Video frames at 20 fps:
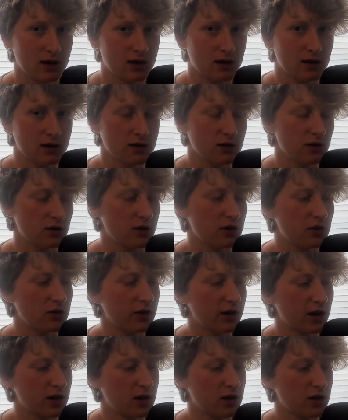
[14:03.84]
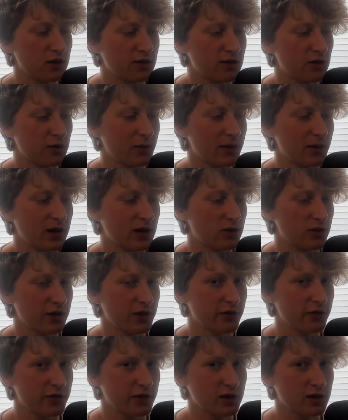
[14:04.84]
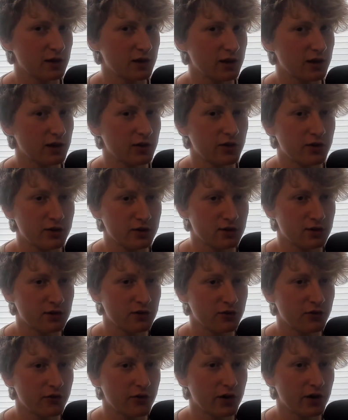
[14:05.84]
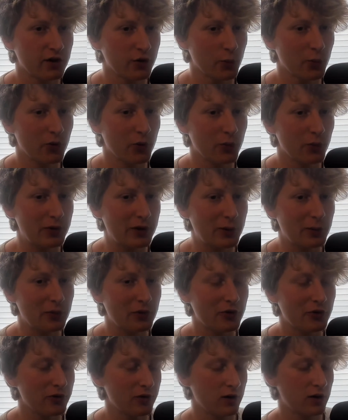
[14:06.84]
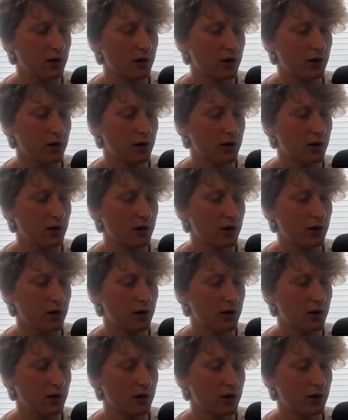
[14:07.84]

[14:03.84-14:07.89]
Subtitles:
it. They can still make a living. They're still valuable people.